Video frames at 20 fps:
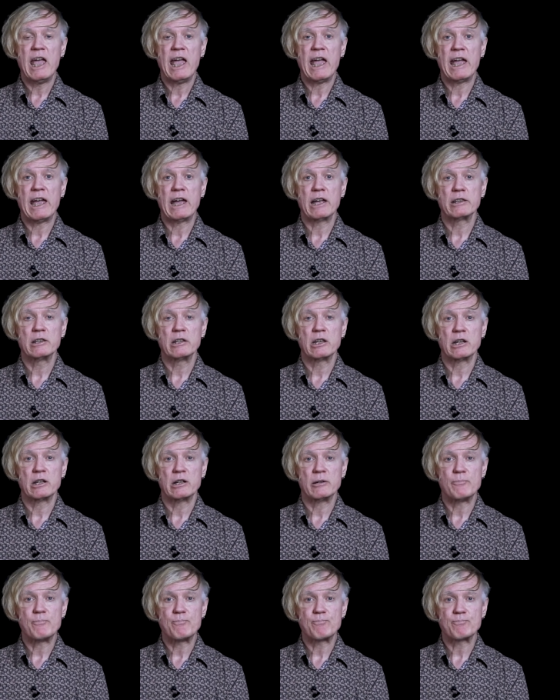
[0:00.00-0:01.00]
And
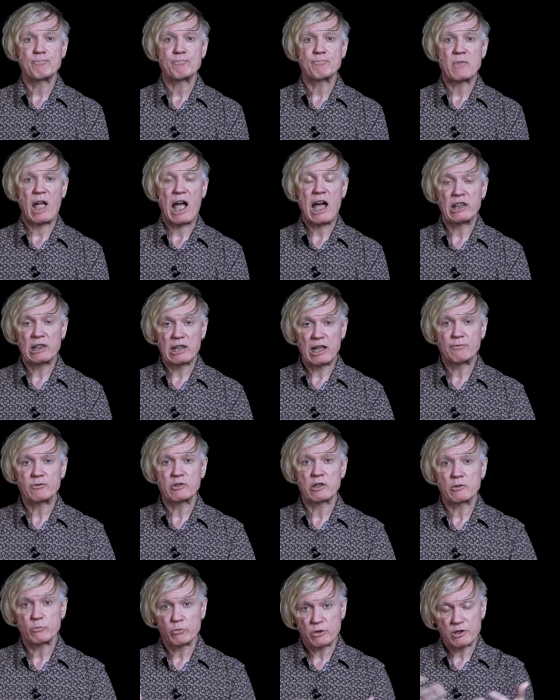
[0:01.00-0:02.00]
uh, I
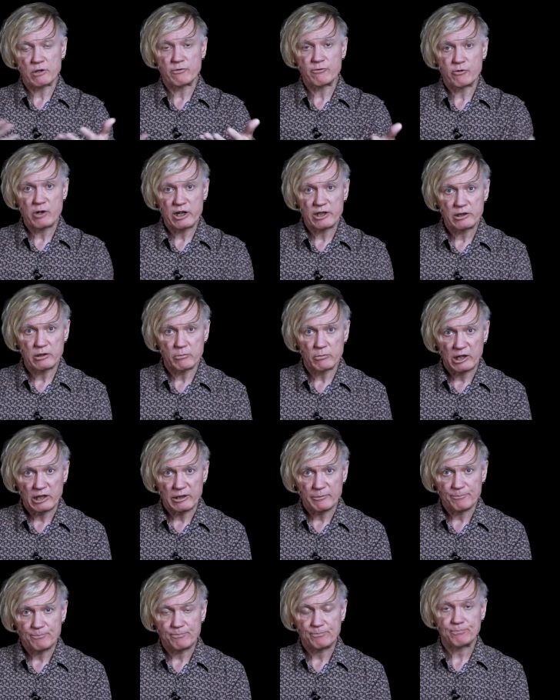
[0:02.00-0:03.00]
left it with a friend of
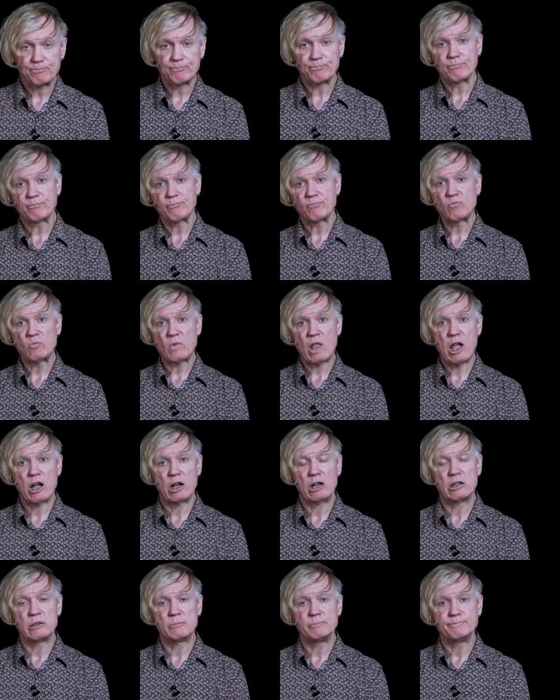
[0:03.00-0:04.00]
mine.
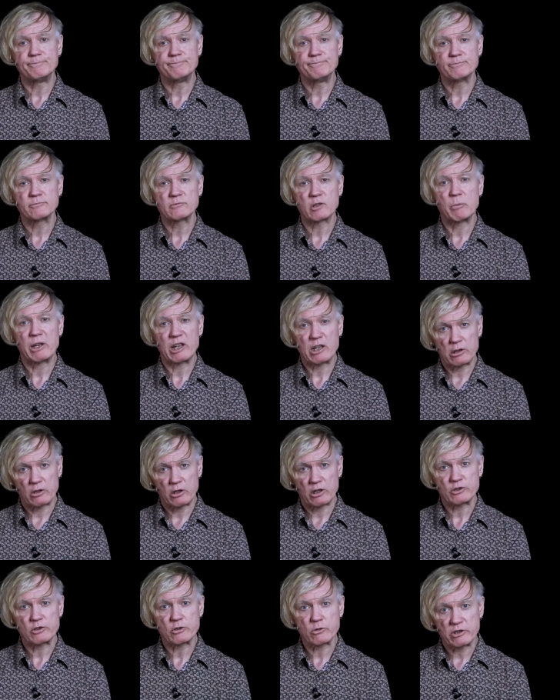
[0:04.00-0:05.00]
Um, to make a
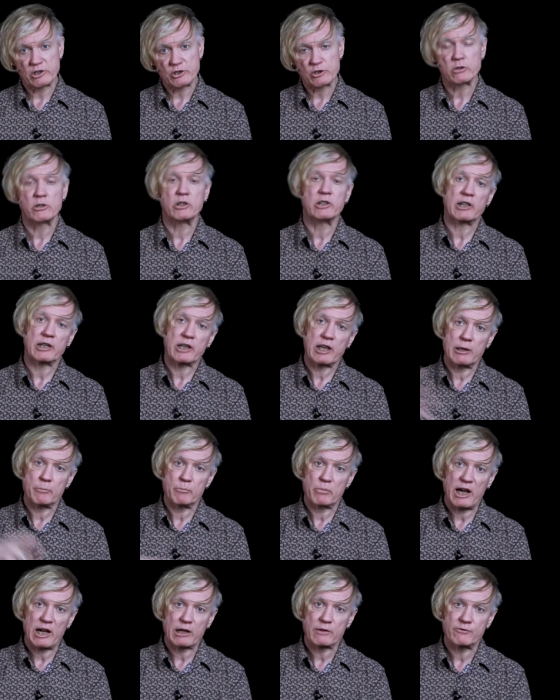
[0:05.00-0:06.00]
long story short, I
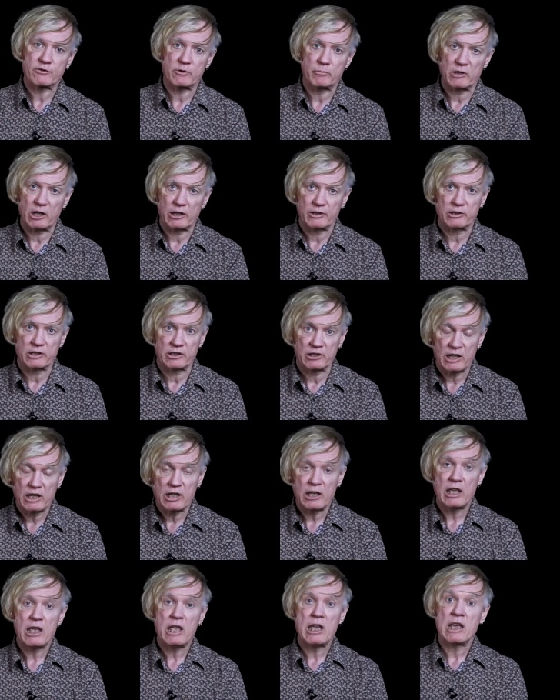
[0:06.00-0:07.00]
came back from London
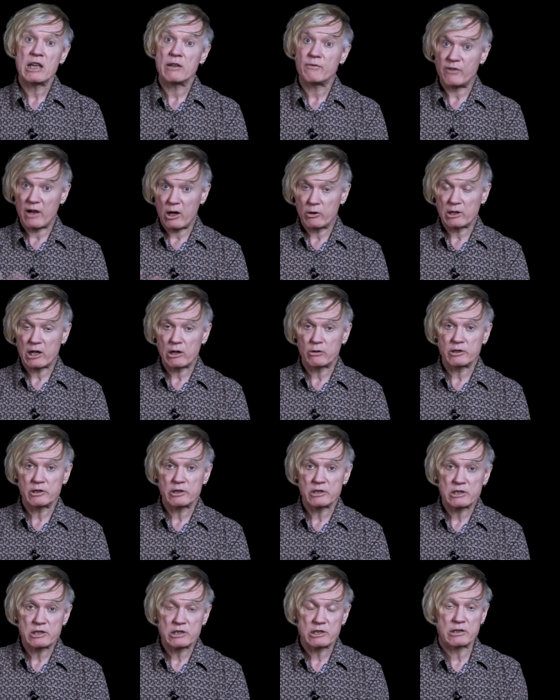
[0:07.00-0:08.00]
and found out
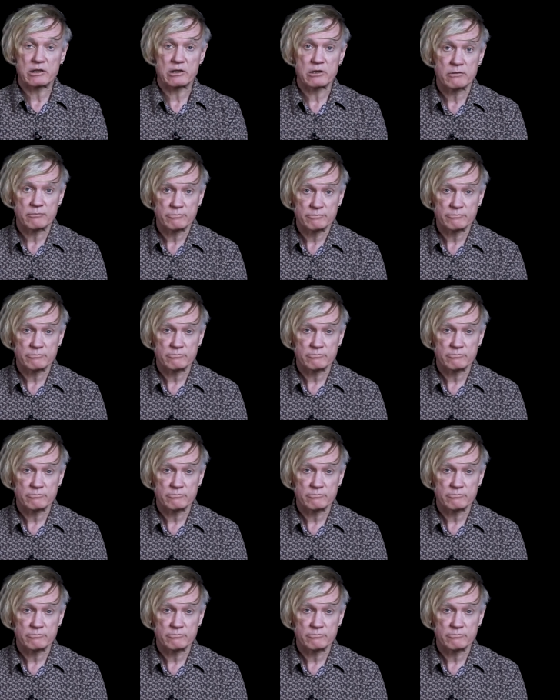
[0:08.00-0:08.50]
his uh,